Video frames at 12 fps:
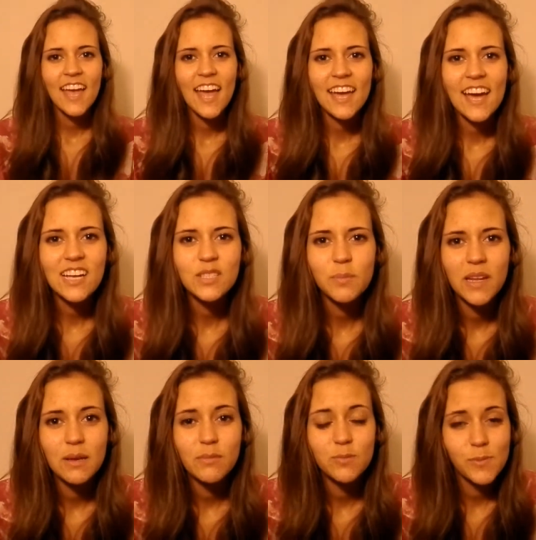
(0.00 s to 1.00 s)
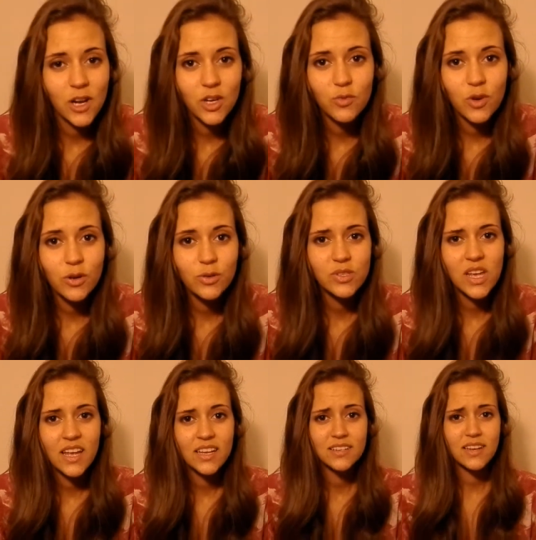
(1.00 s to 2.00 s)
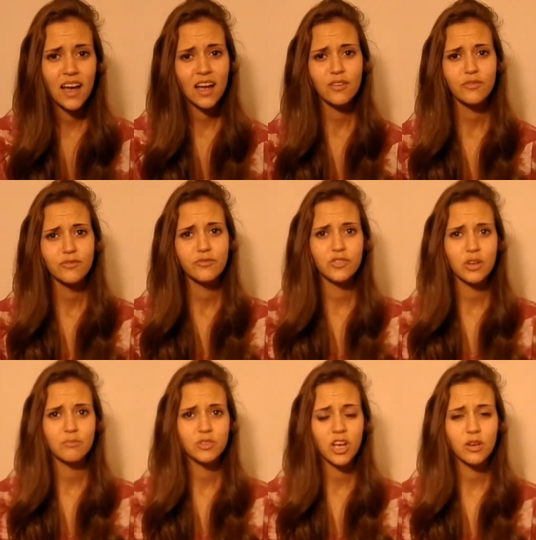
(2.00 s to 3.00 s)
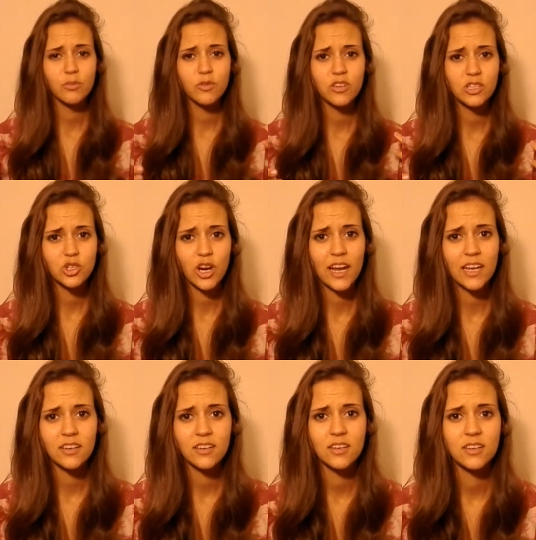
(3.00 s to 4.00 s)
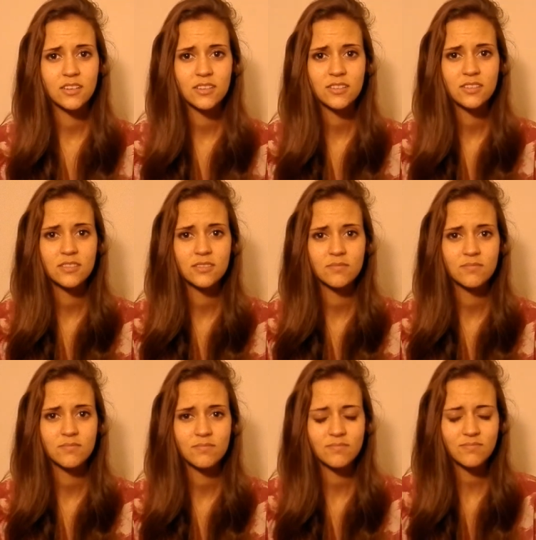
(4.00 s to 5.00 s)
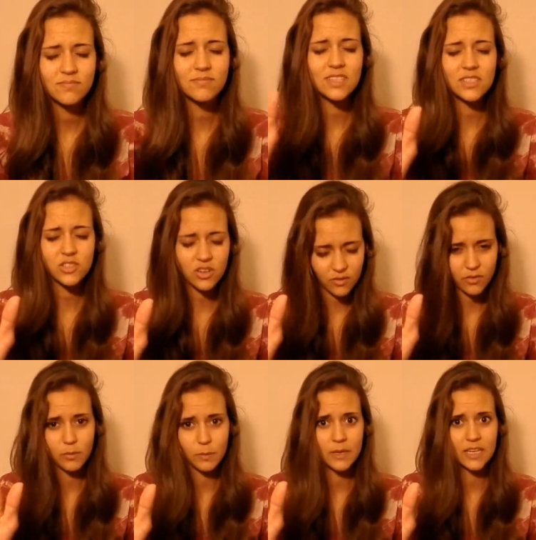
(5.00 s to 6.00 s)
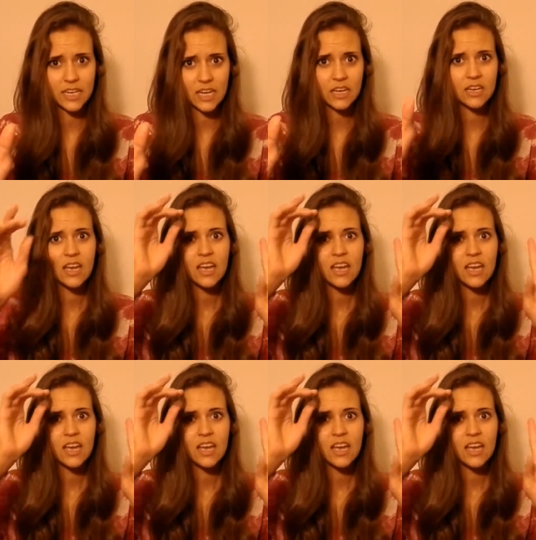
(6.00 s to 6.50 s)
Hey guys, my name is Bianca Rose, and I've jumped on a moving train. Let's start from the beginning.